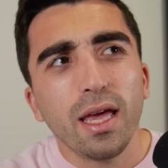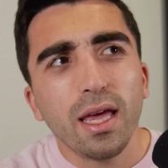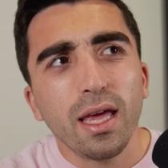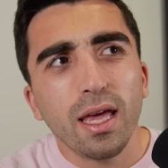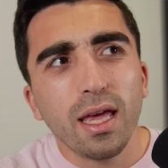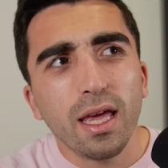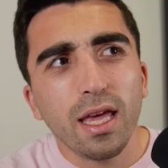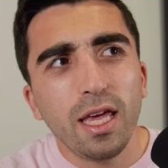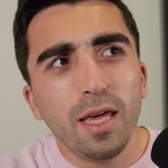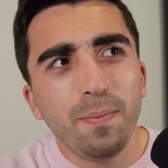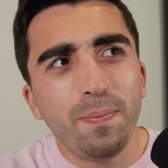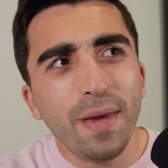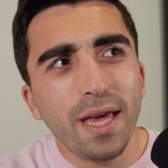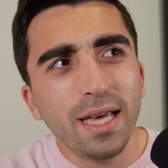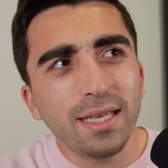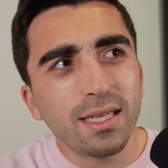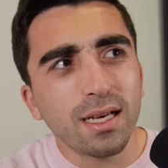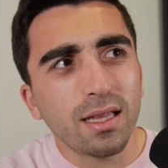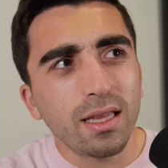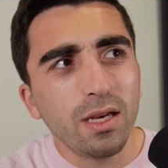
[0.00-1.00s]
He
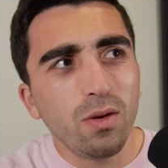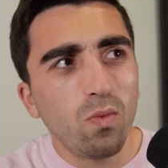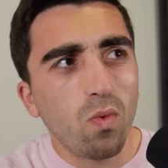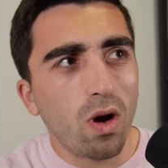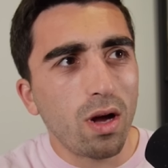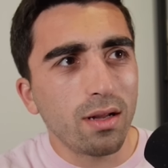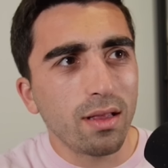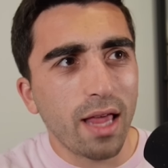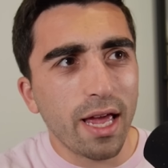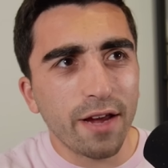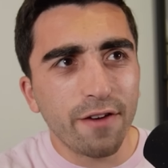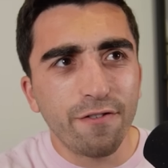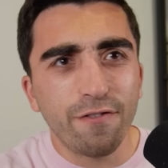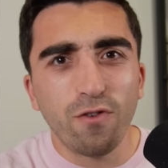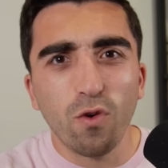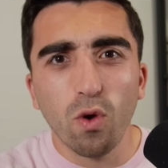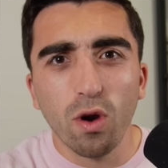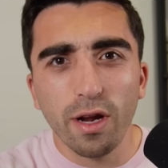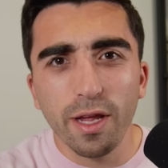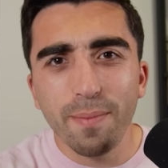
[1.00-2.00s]
basically won like
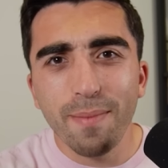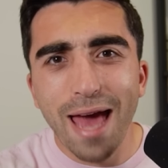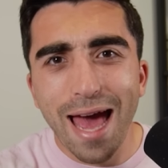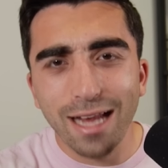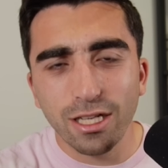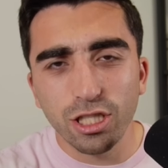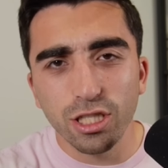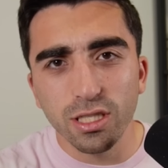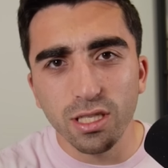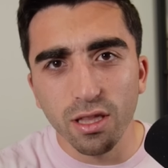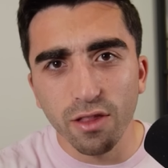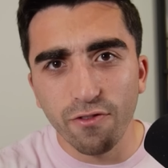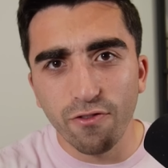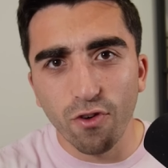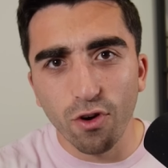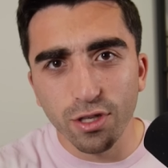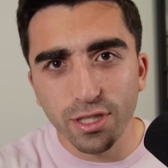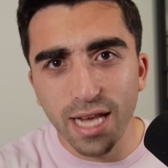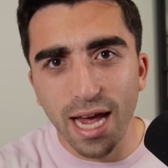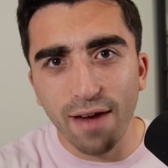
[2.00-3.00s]
40 matches in the
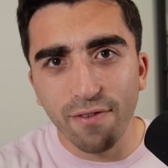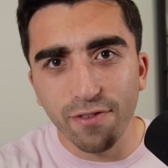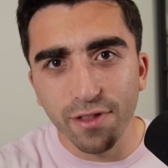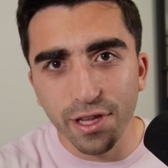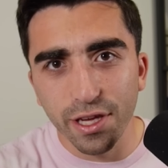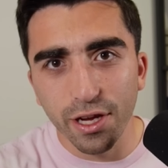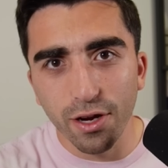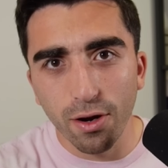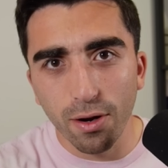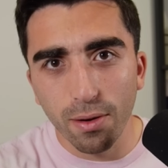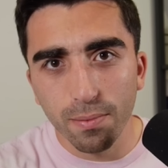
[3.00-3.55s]
first half of the year.